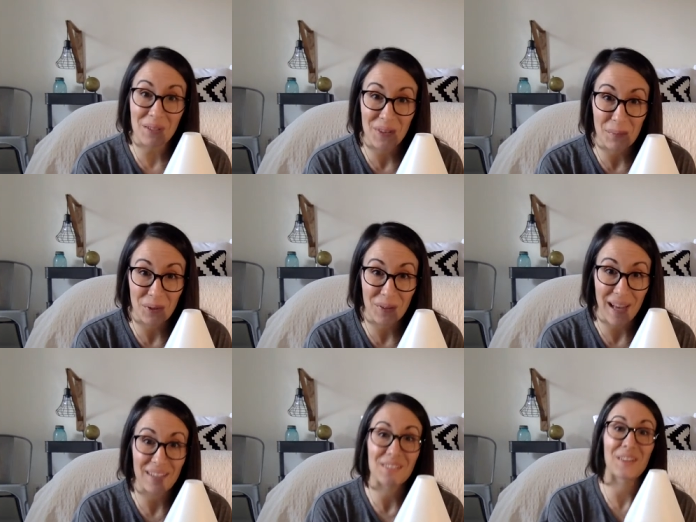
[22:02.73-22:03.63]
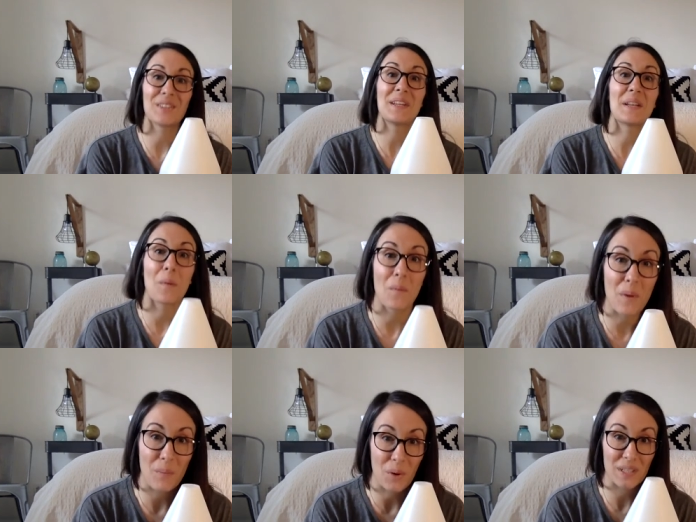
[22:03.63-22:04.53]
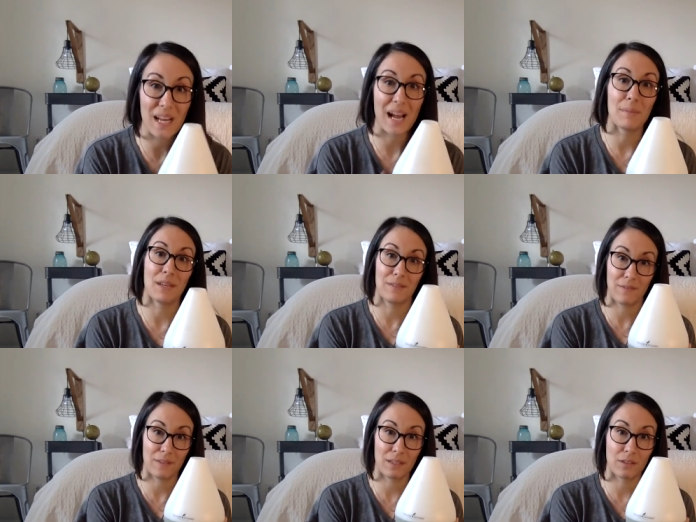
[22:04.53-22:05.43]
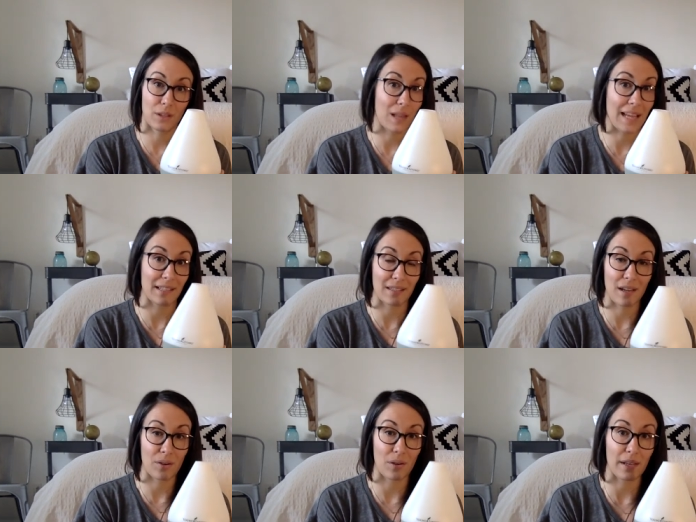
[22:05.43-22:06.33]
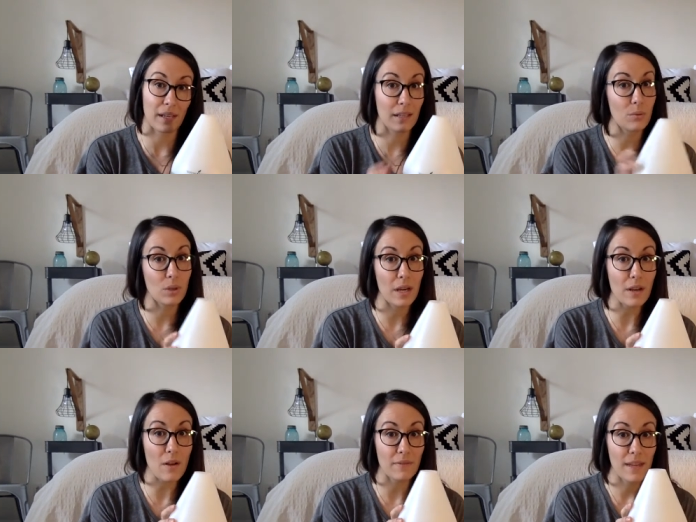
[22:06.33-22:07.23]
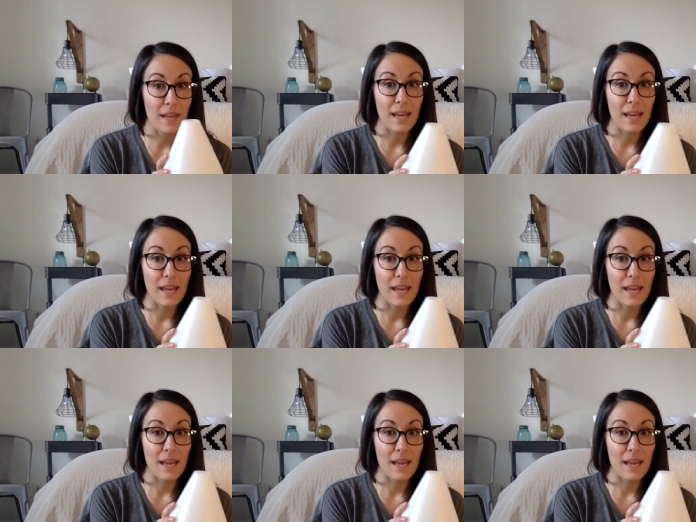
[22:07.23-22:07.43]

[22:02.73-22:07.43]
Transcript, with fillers: if the blue light is on, you hit it one more time if the light is not on and it will cut off.